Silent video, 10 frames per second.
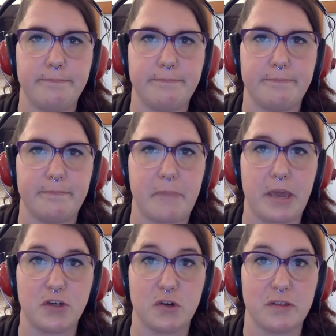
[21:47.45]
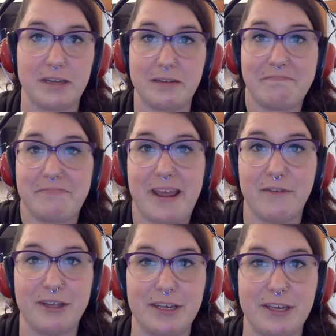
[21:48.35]
make sure that
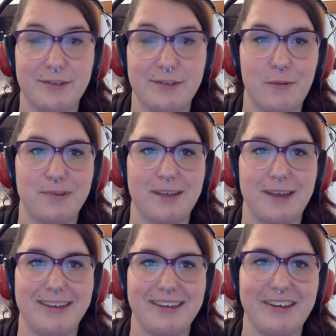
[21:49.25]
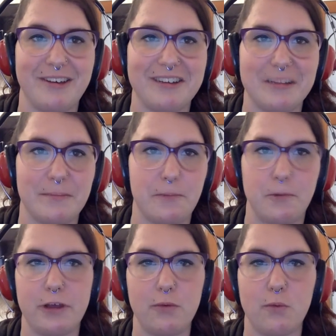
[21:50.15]
everything is copacetic and good, and the people
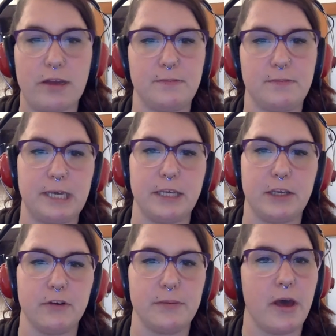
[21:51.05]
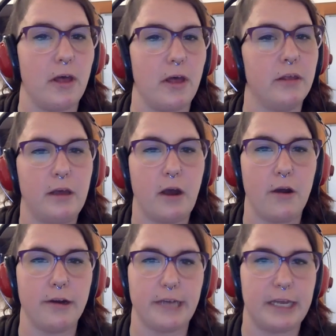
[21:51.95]
that you want to be getting your email are
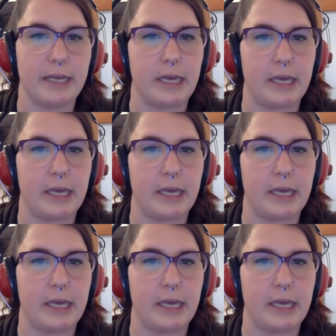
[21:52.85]
getting it.